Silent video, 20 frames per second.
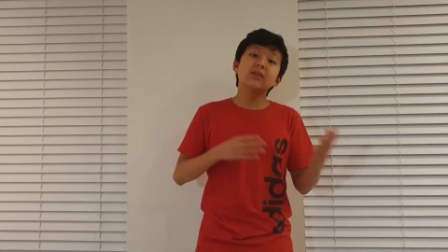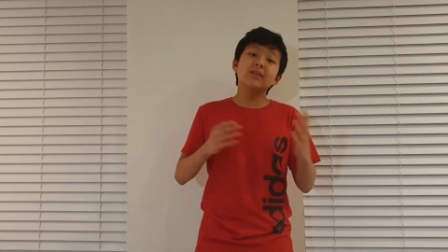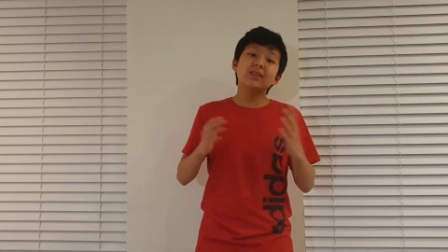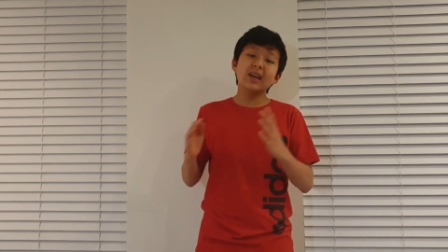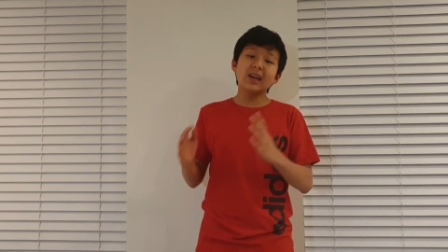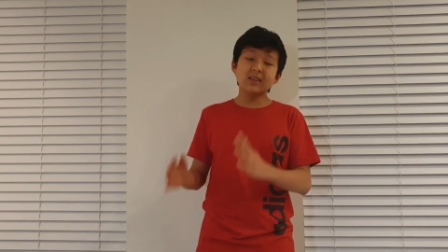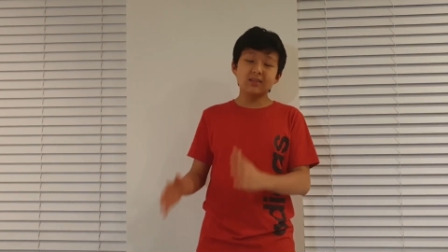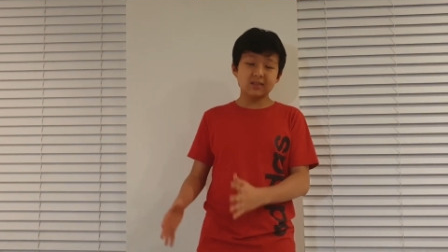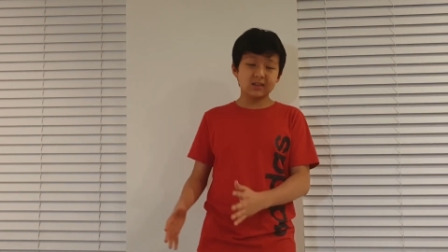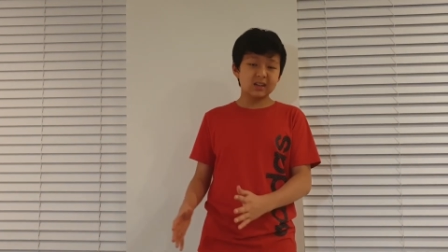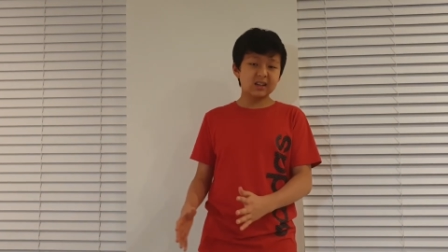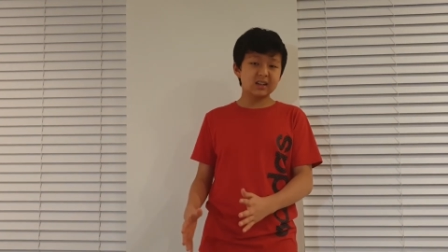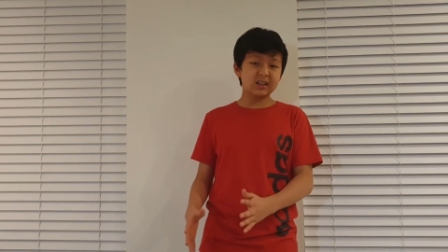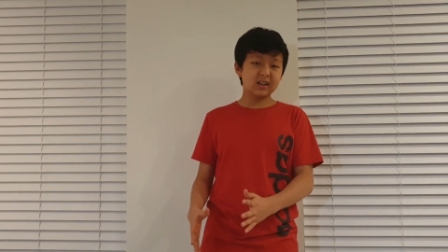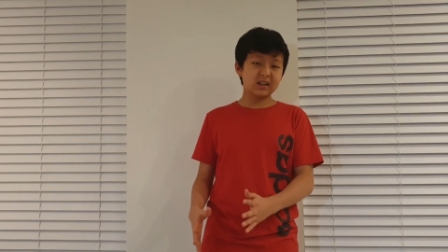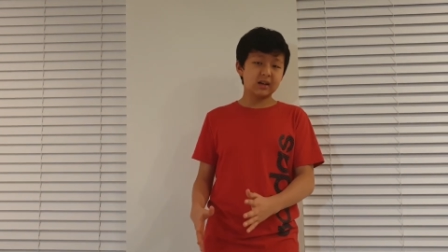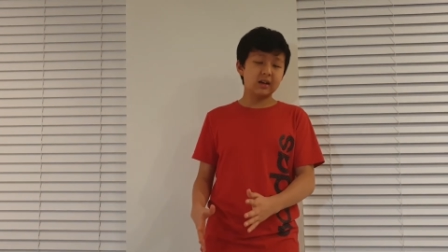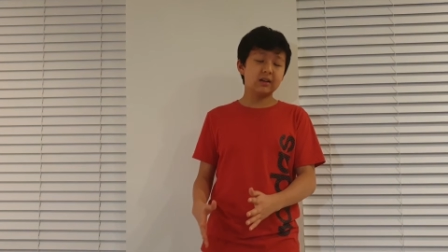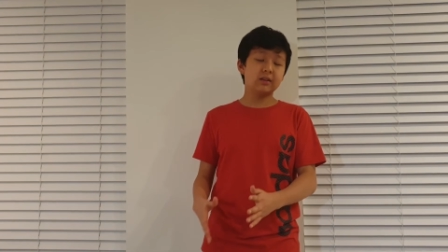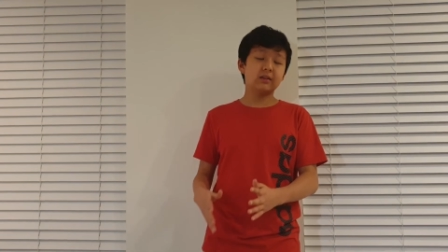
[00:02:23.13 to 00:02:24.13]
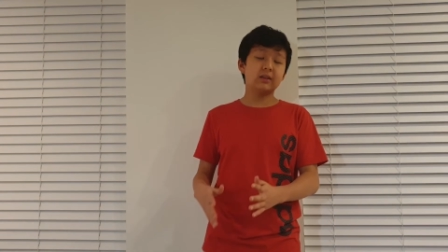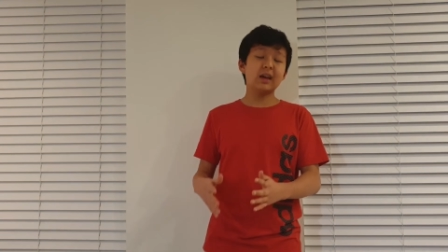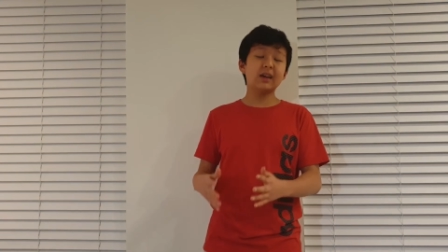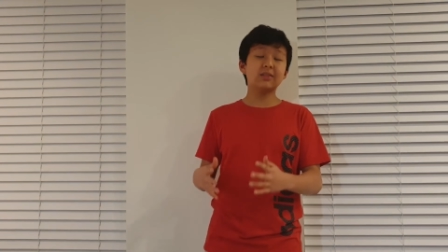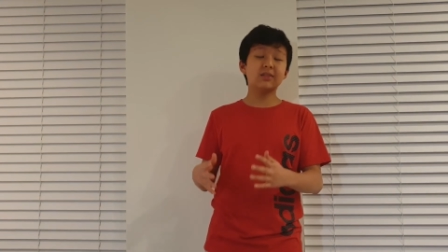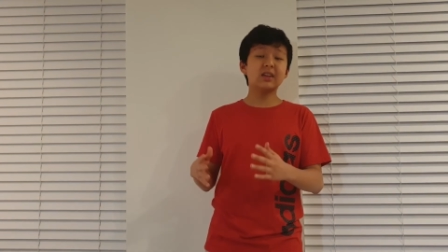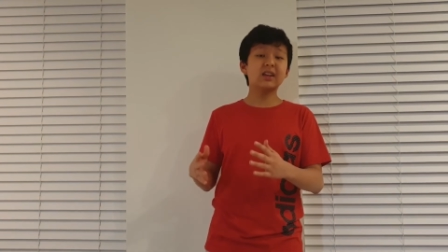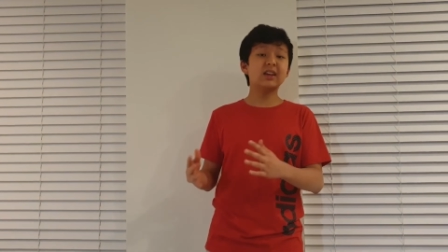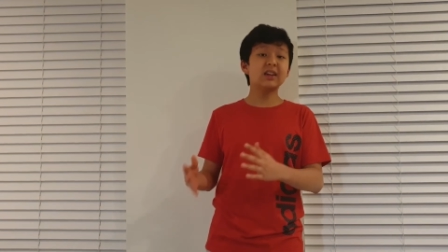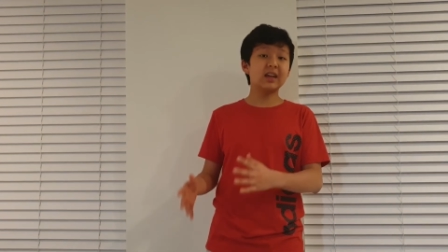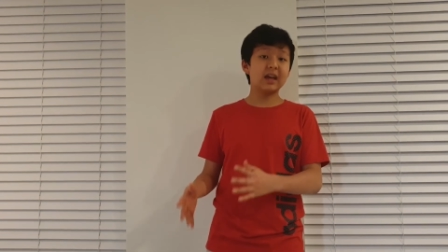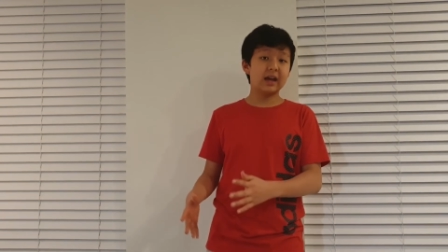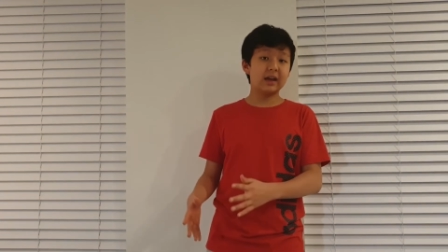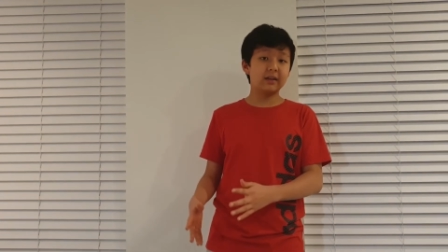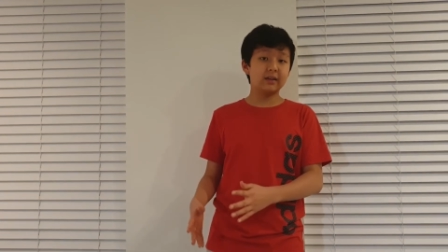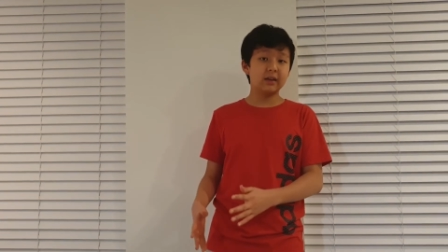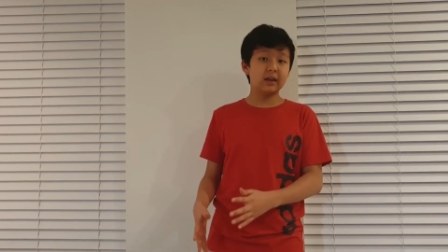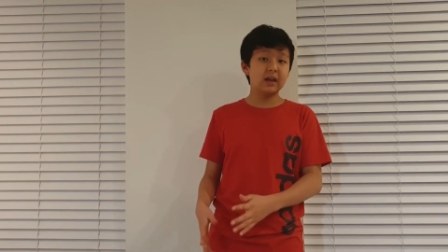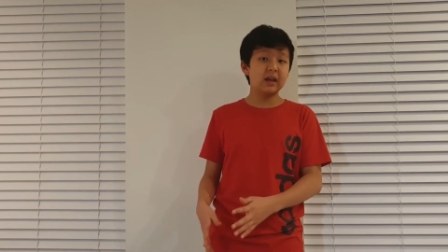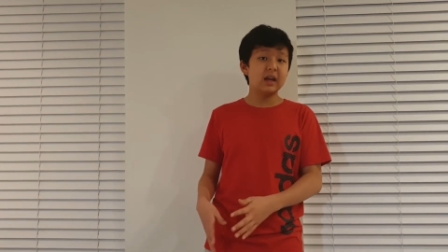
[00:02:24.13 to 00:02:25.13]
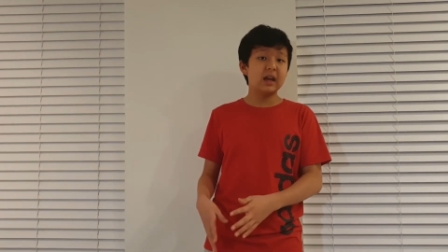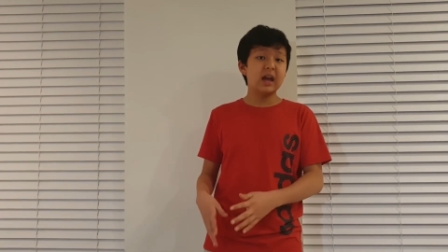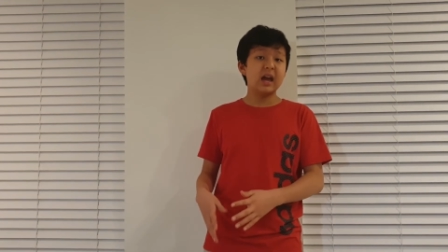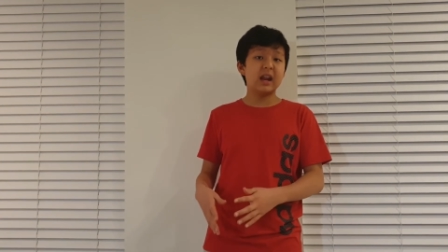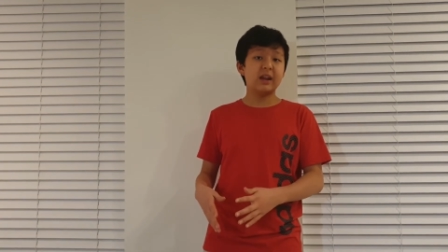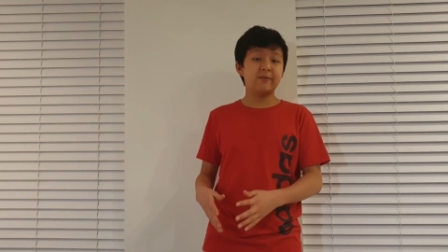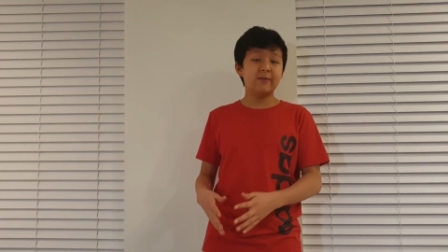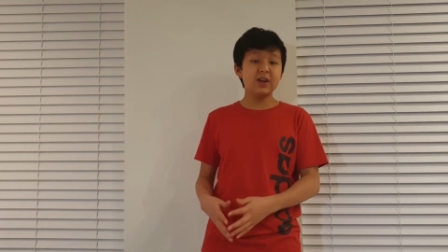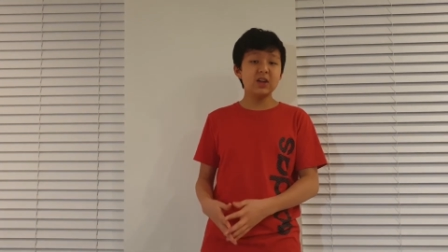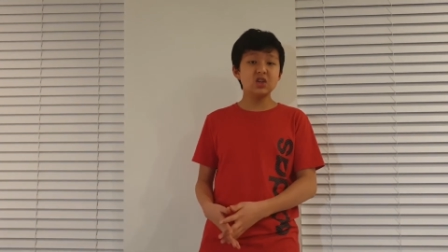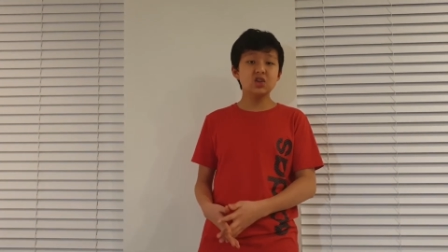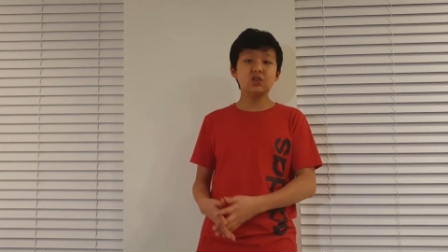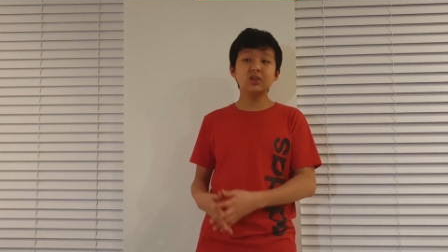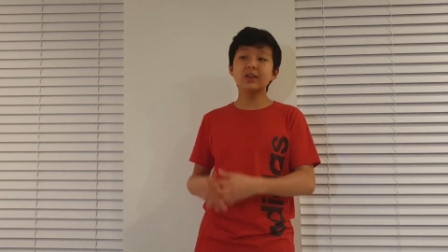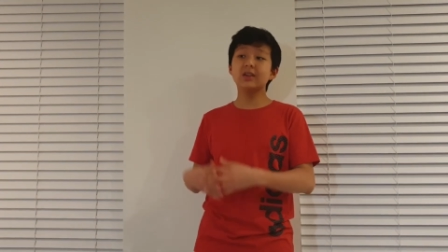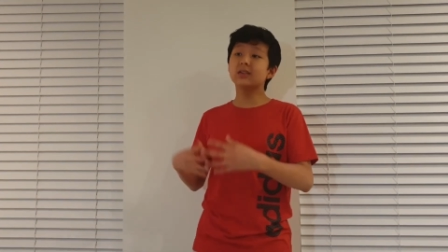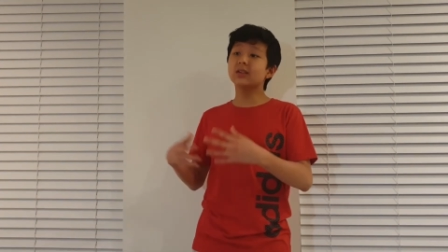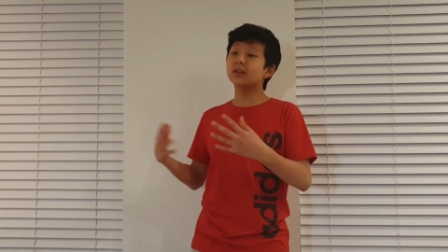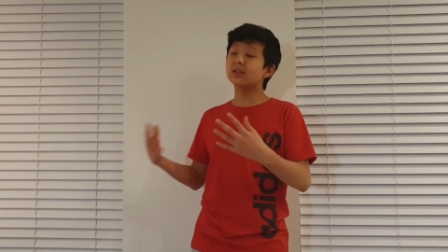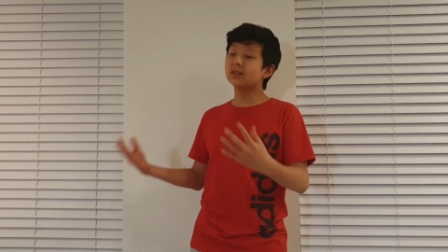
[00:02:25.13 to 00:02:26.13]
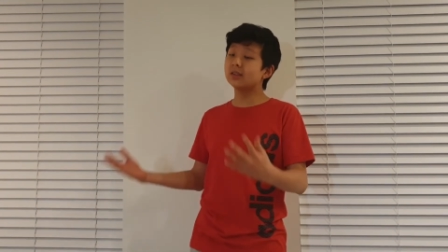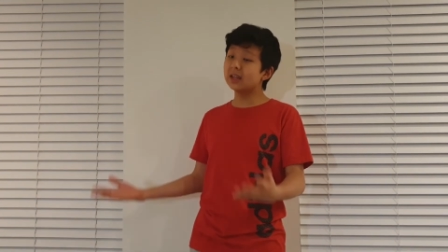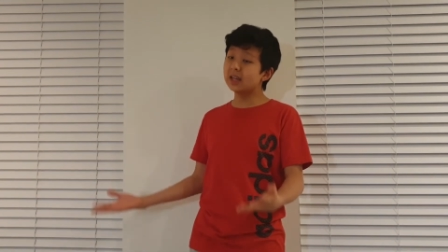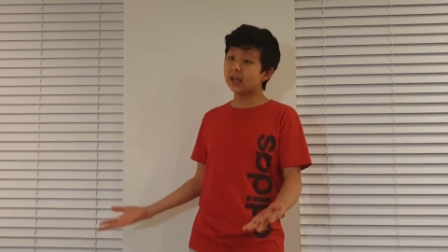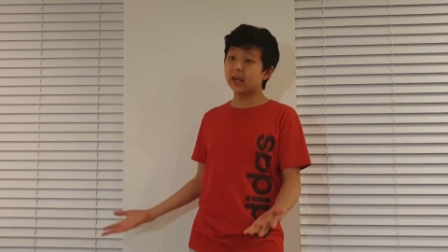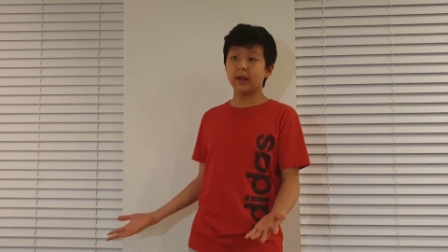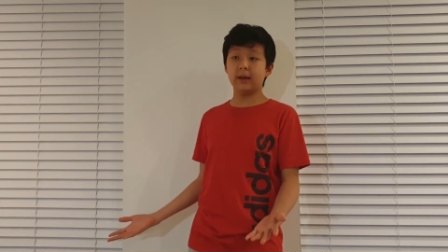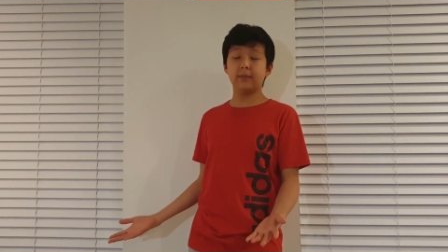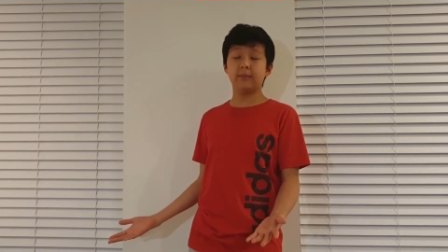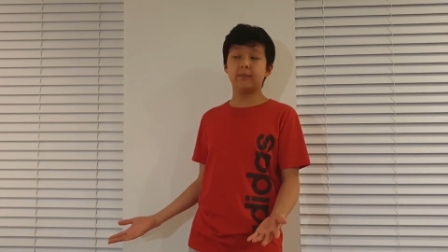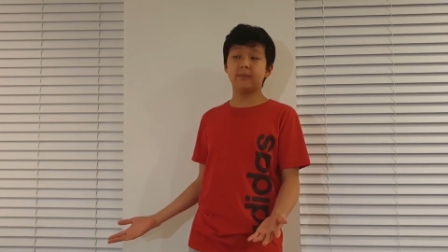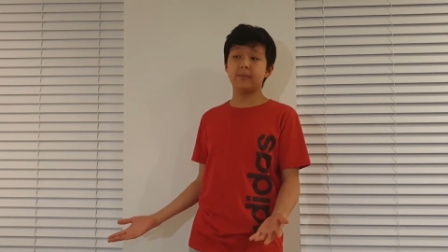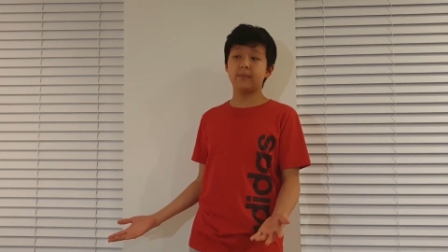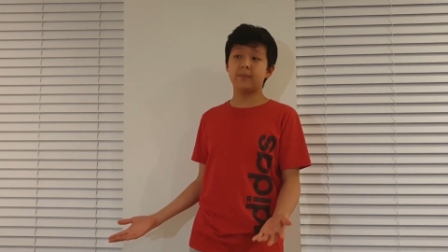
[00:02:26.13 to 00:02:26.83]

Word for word: testing, testing again, and eventually succeeding.